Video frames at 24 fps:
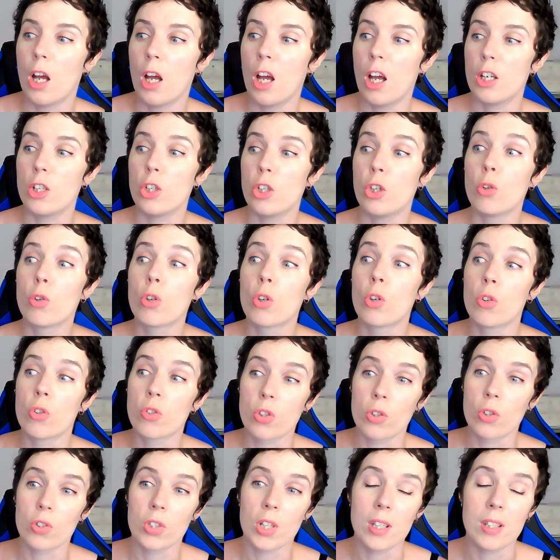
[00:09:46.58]
You can
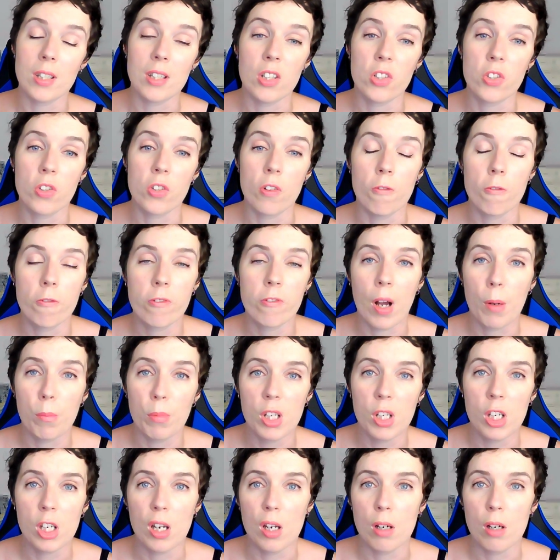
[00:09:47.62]
also say distant
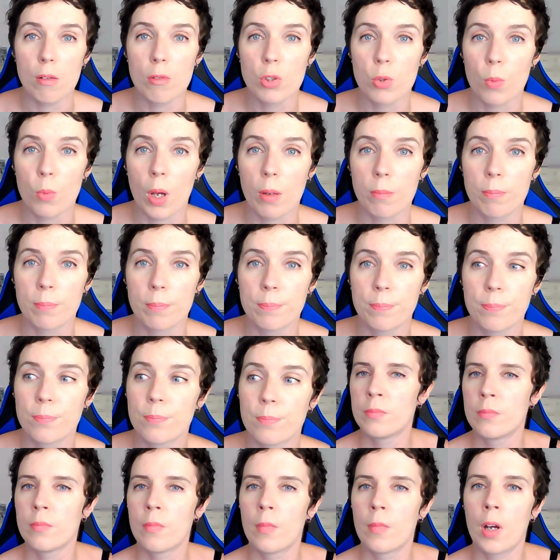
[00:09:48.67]
family here as well.
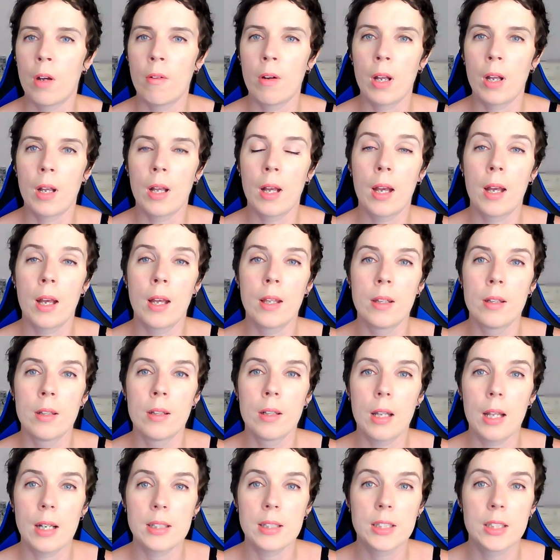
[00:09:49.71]
All right, and
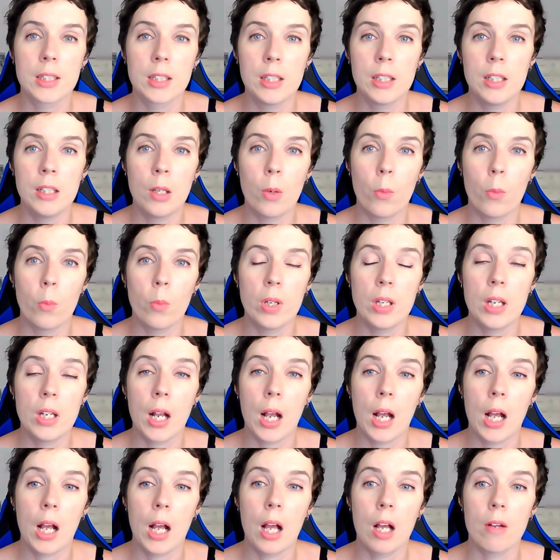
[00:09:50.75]
lastly, we
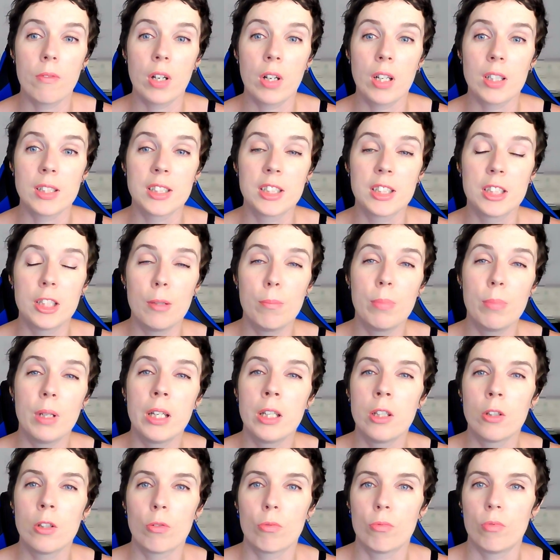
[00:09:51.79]
have a
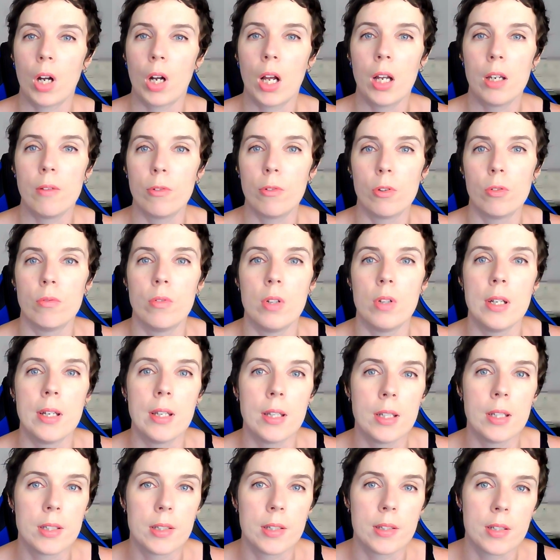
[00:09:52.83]
sibling rivalry.
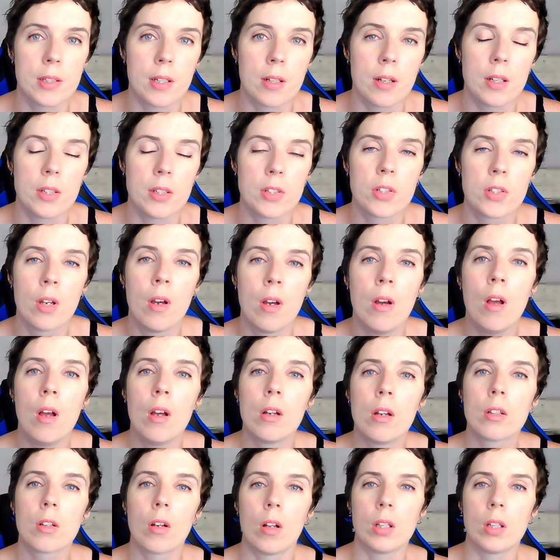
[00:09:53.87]
This is a nice
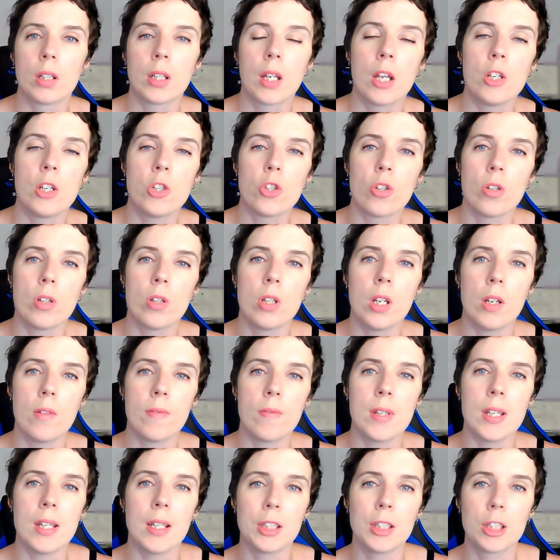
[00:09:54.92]
collocation if
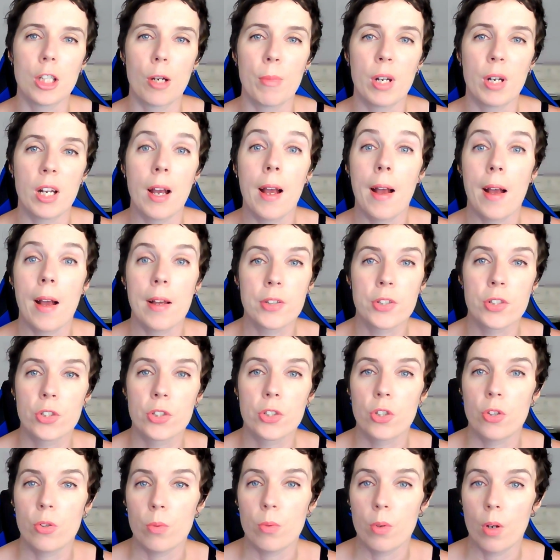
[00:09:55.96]
the examiner asks
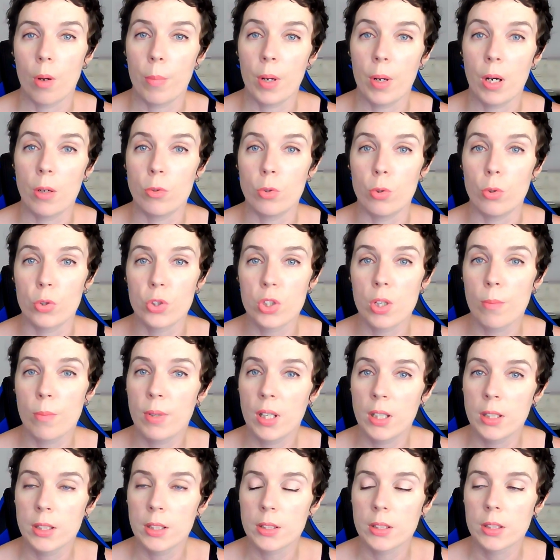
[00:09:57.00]
you about your
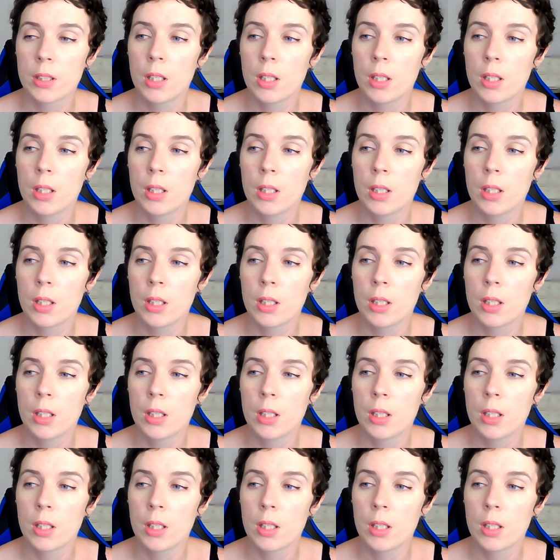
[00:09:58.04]
siblings.